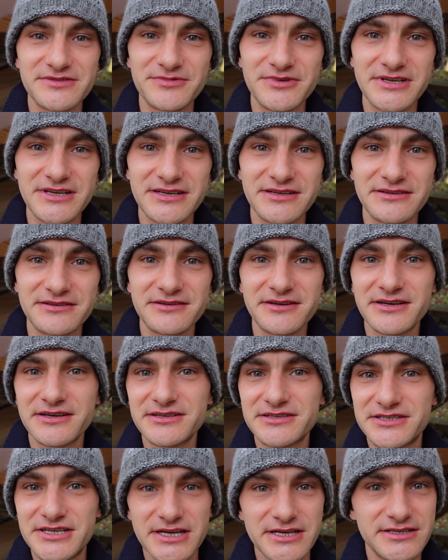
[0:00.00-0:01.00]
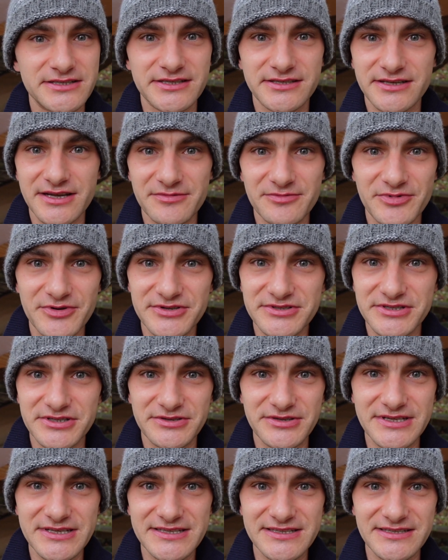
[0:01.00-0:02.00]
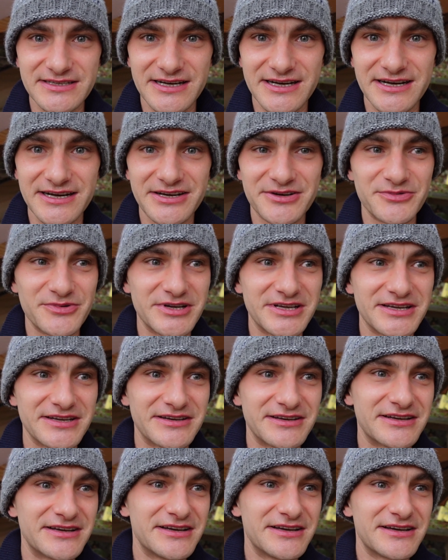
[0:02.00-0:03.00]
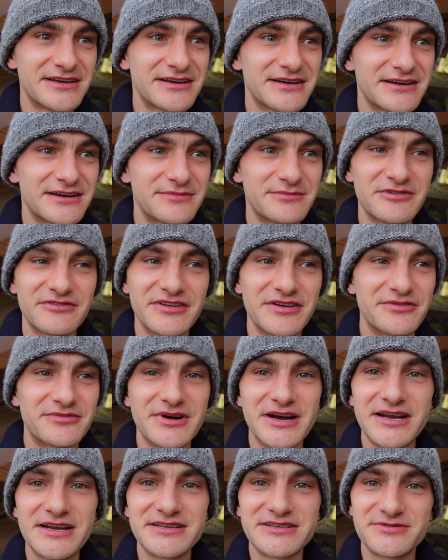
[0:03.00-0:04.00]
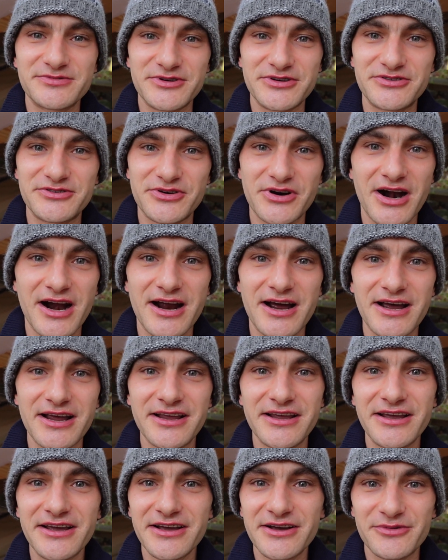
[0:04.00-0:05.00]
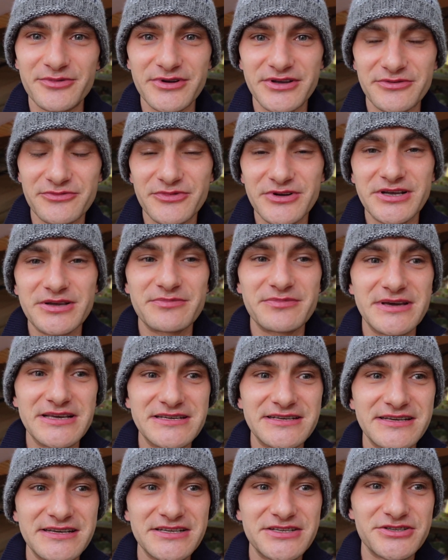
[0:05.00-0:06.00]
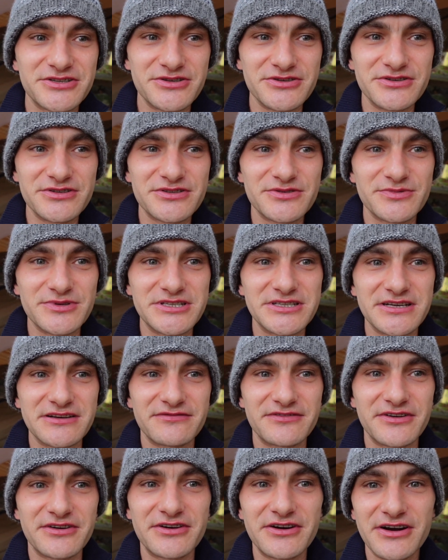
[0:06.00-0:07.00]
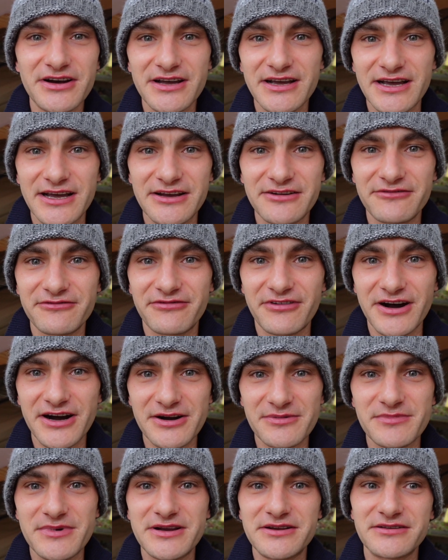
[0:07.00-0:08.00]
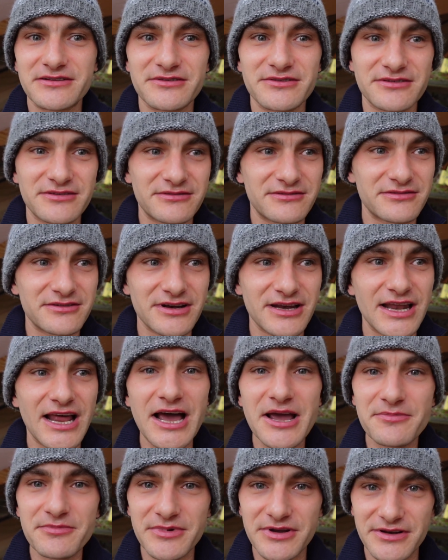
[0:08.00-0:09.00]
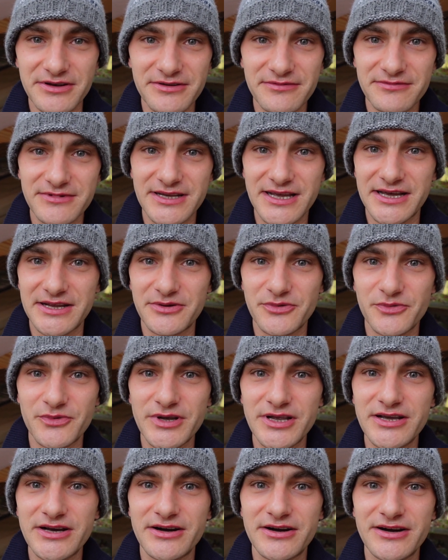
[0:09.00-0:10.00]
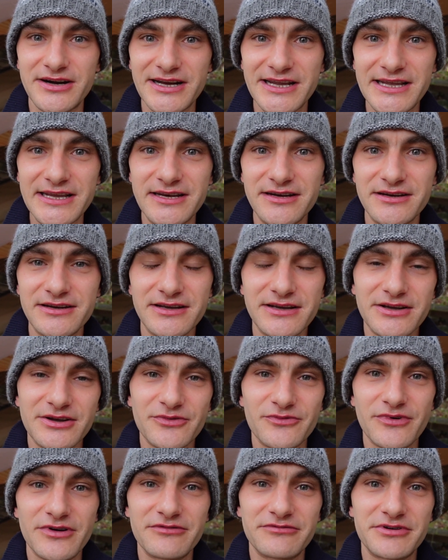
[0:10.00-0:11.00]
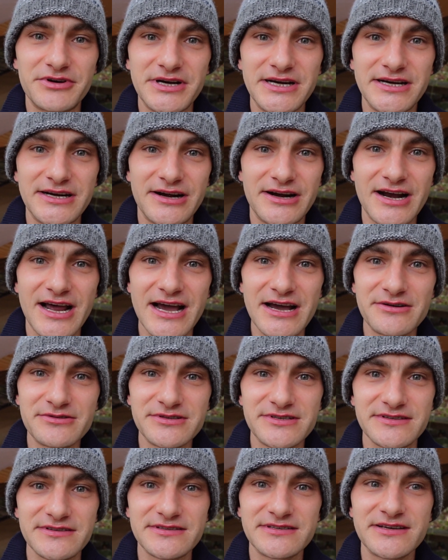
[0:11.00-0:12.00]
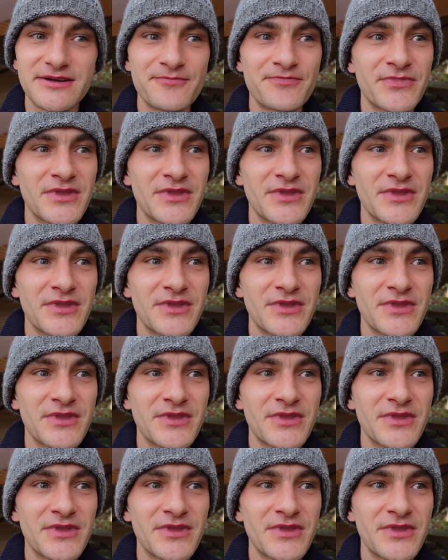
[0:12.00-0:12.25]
We can change the temperature inside, we can if it rains we're dry, we can basically choose whichever environmental climate that we are in when we're in our houses.